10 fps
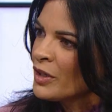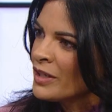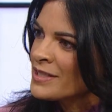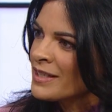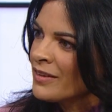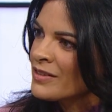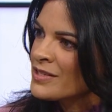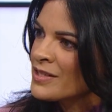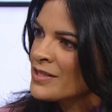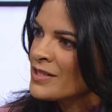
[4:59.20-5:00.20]
on today.
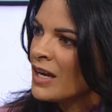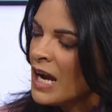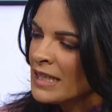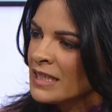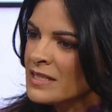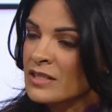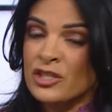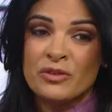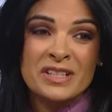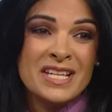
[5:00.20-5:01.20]
This highlights an
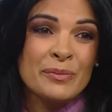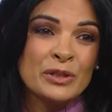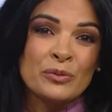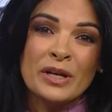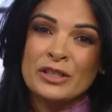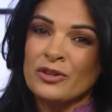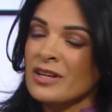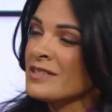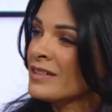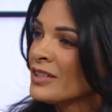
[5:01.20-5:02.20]
issue that's happening right
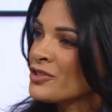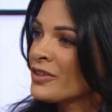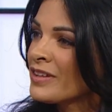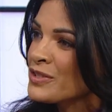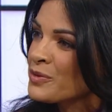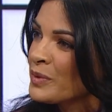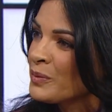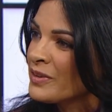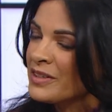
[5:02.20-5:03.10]
across the country. Thanks for being with